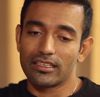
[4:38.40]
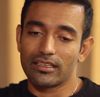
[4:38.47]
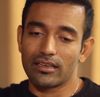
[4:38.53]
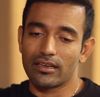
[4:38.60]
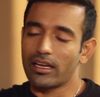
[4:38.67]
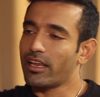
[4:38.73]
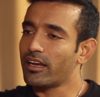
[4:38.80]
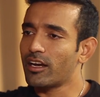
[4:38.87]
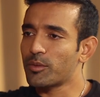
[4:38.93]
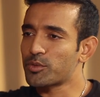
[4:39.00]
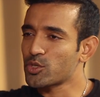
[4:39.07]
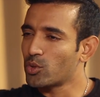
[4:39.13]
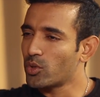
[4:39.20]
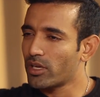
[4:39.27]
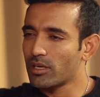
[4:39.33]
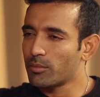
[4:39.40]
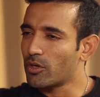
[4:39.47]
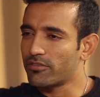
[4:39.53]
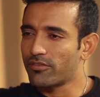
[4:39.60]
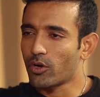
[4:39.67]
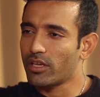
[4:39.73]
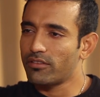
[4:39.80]
uh, I ended up scoring
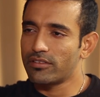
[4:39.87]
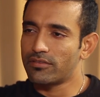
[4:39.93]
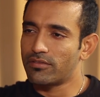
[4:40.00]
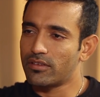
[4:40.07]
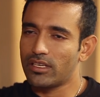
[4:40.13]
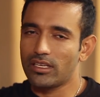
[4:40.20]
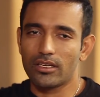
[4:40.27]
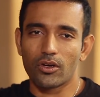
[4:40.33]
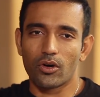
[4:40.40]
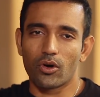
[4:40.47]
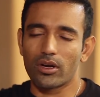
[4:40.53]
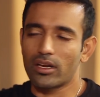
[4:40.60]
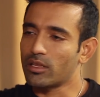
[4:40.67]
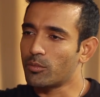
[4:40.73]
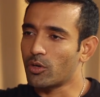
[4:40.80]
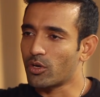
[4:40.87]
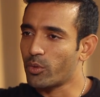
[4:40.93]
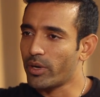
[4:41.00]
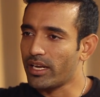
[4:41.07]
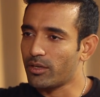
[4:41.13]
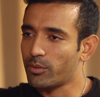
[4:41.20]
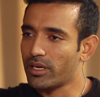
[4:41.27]
about 40, 50 odd in
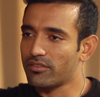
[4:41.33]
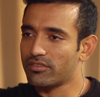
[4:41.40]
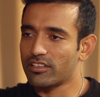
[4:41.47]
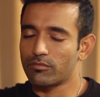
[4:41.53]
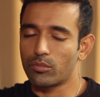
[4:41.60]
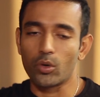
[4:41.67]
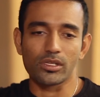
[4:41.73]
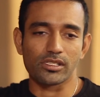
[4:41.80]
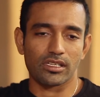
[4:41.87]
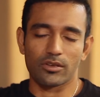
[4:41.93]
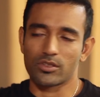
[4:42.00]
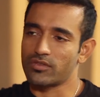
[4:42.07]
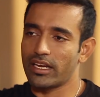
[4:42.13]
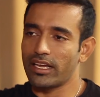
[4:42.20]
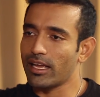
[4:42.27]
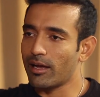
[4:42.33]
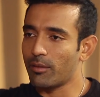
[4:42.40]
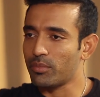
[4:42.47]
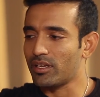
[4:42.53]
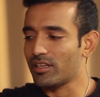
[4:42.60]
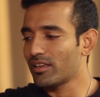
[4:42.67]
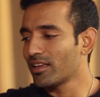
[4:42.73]
about 20, 25 balls, and I was very
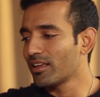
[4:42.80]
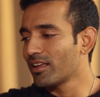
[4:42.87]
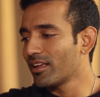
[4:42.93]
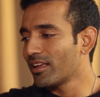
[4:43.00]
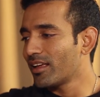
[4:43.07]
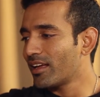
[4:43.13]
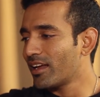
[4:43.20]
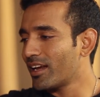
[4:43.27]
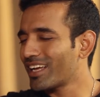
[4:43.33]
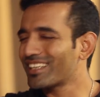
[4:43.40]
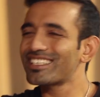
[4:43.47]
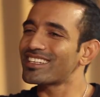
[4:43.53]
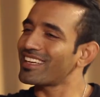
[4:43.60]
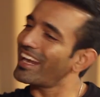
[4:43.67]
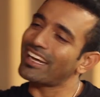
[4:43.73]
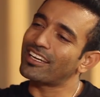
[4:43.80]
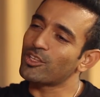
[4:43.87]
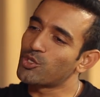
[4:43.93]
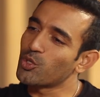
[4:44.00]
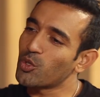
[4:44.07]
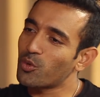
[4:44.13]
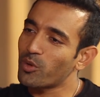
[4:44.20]
happy. And I just cracked
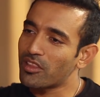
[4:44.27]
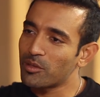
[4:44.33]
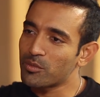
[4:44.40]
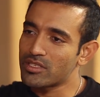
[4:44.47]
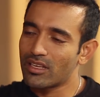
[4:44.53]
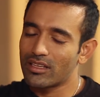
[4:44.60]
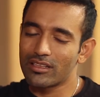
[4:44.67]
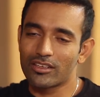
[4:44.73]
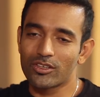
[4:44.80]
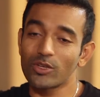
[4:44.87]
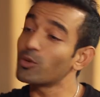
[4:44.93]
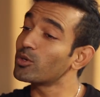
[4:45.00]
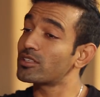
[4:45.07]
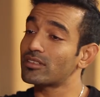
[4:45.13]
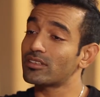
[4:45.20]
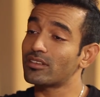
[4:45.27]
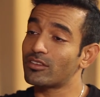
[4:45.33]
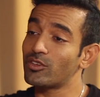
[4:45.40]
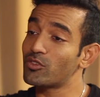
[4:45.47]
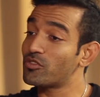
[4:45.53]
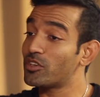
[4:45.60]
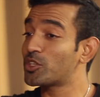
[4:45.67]
a joke with him saying that, you know, sir,
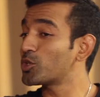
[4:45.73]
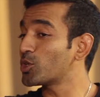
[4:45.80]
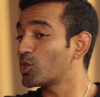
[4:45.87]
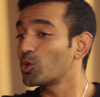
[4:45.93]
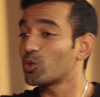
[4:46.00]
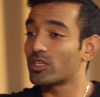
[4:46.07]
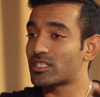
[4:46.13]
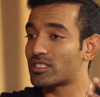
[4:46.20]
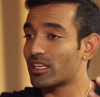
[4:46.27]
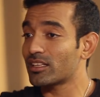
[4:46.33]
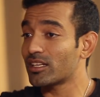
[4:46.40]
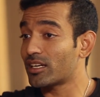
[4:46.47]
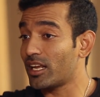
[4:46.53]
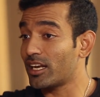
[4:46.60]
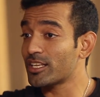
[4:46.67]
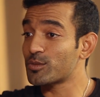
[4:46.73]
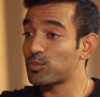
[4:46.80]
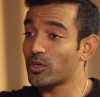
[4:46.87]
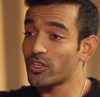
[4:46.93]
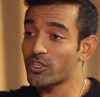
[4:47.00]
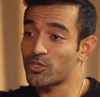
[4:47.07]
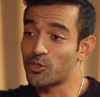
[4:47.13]
you, you should do this thing that tennis
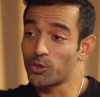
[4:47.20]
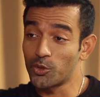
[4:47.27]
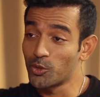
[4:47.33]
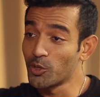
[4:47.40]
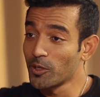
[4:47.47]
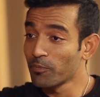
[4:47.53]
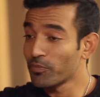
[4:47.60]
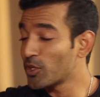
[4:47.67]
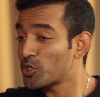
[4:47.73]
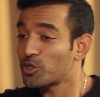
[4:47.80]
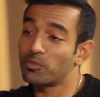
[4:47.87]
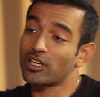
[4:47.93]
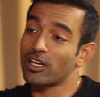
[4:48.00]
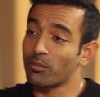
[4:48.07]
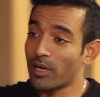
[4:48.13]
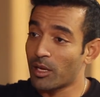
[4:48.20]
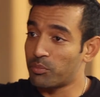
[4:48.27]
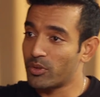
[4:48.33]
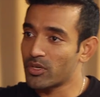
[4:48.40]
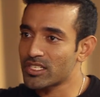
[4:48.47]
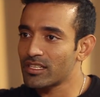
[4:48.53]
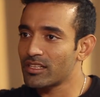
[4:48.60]
players do. You should become my
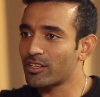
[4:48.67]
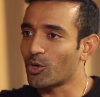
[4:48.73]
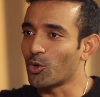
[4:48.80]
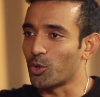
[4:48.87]
personal